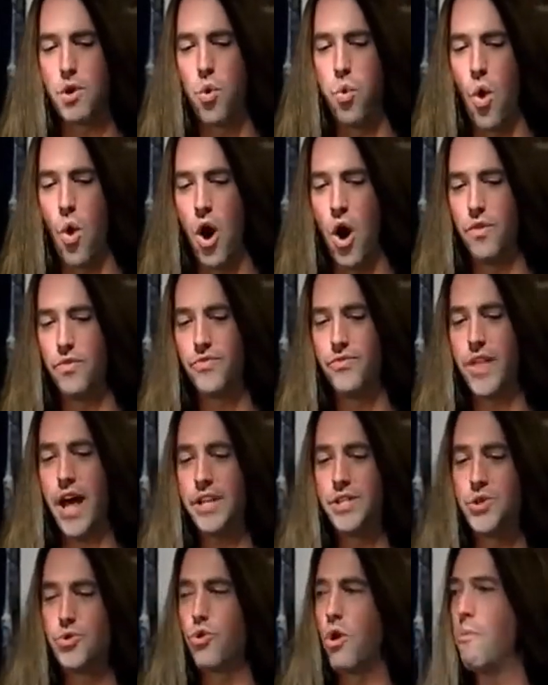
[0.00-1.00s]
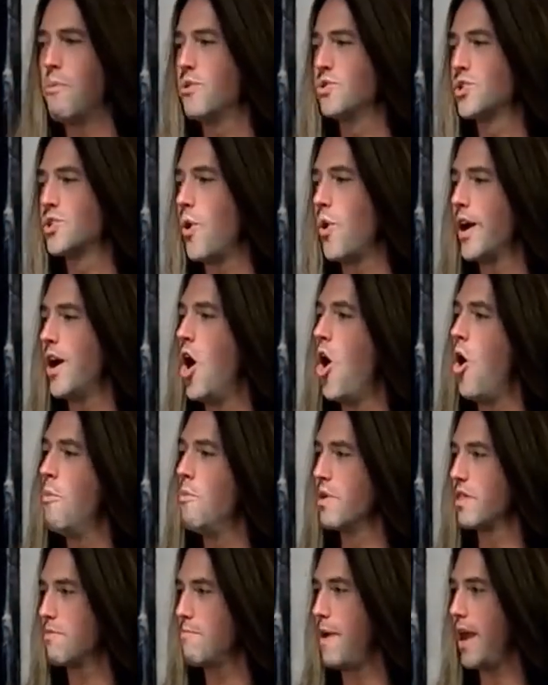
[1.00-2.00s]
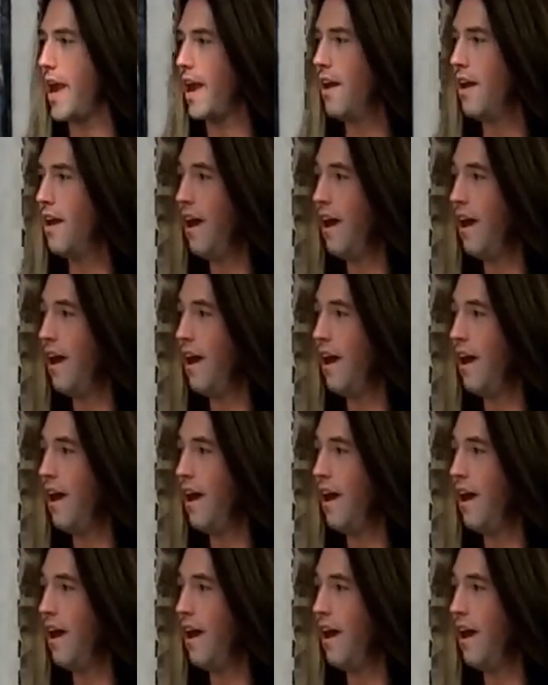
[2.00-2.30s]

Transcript: quote, that stripper's going home with me.